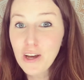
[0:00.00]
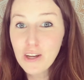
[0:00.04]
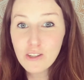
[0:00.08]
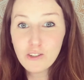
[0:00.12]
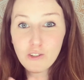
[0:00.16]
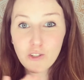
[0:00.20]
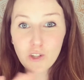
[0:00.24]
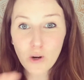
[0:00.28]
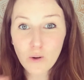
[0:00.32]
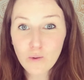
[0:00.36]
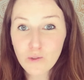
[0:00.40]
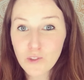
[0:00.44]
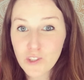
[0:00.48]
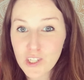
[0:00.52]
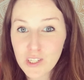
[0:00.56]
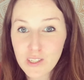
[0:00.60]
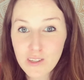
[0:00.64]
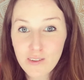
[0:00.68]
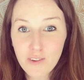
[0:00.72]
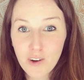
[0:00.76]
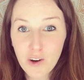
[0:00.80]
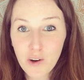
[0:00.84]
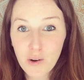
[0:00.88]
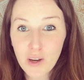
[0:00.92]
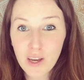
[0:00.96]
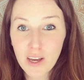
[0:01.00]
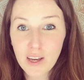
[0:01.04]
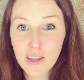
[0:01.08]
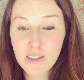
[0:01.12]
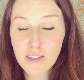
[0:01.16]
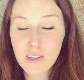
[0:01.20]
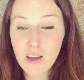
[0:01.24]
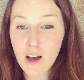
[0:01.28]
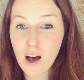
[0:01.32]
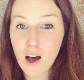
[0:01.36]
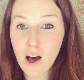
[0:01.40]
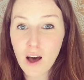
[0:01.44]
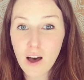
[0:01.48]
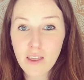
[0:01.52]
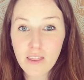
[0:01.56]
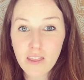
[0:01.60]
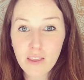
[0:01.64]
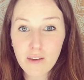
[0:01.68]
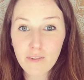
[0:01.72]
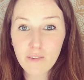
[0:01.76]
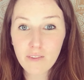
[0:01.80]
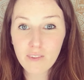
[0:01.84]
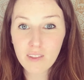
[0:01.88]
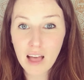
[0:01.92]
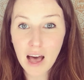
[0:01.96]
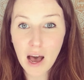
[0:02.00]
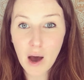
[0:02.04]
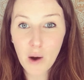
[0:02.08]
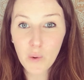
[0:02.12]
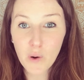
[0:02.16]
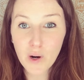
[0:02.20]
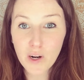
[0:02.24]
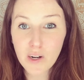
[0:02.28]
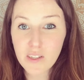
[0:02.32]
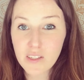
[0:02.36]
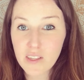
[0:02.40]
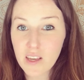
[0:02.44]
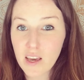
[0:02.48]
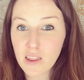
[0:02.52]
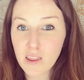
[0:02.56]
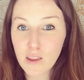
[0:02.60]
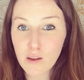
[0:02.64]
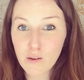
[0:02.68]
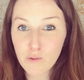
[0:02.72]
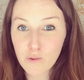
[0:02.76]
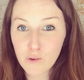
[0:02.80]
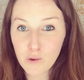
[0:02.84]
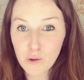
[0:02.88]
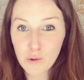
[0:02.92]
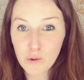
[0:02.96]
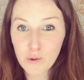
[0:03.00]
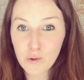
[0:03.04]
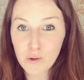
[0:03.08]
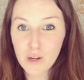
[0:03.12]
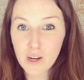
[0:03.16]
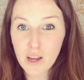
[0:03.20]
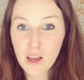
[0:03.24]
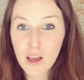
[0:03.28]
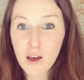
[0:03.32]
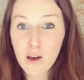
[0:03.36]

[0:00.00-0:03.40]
Don't just focus on the flowers and the food.